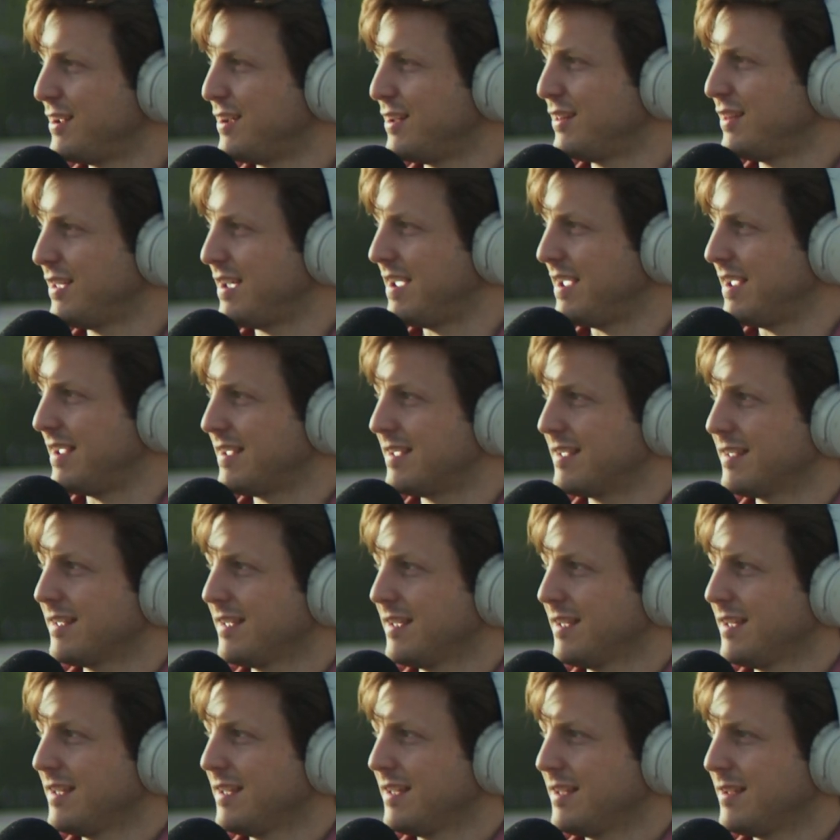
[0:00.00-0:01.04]
Like
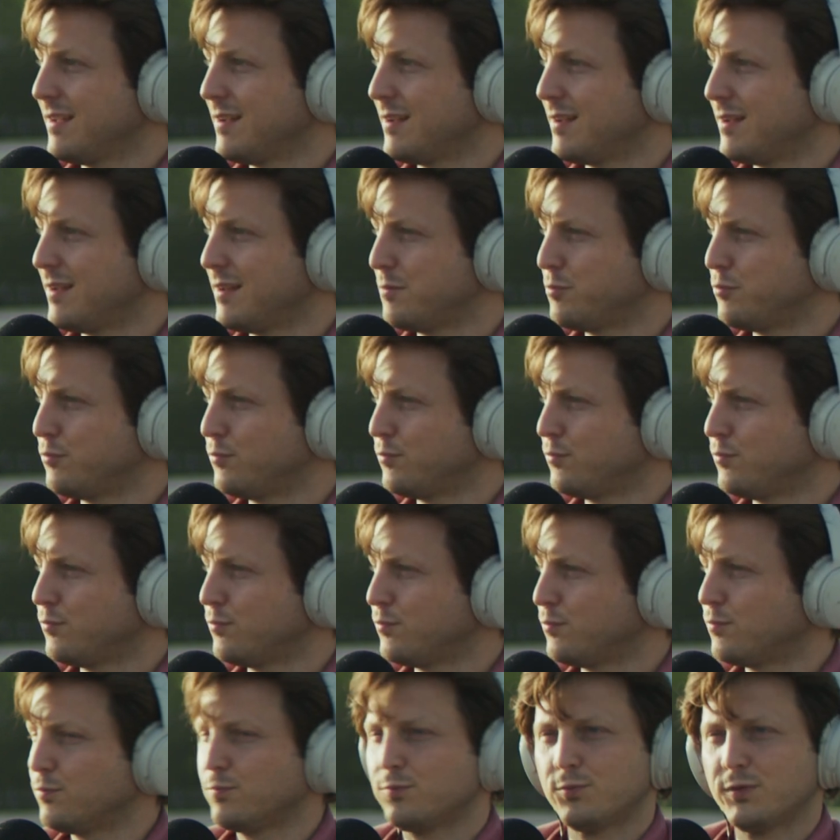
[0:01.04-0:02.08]

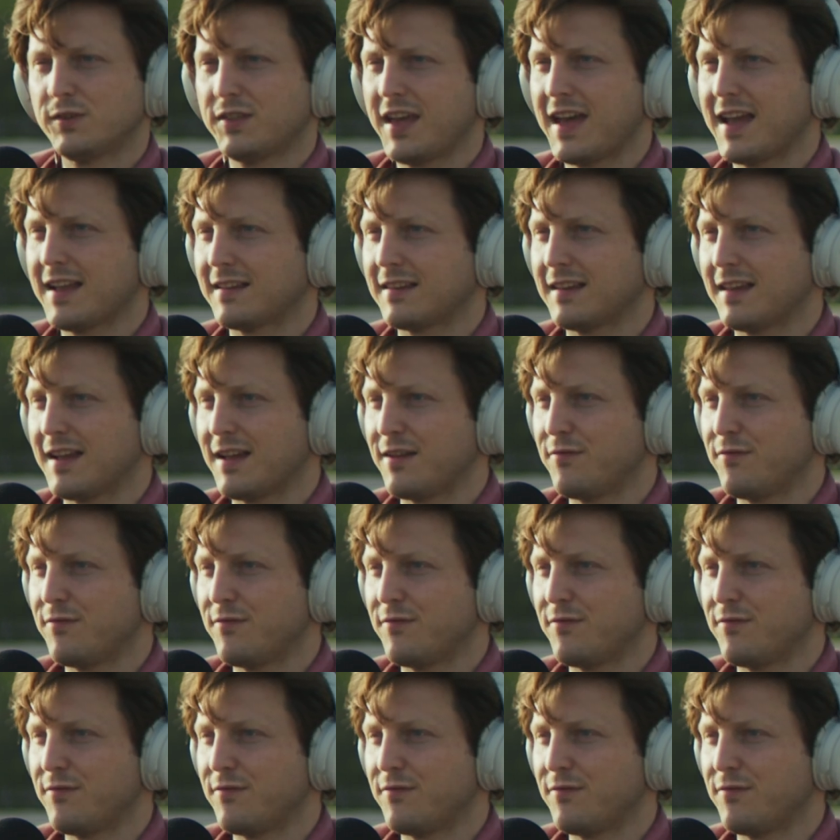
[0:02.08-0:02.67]
with acting,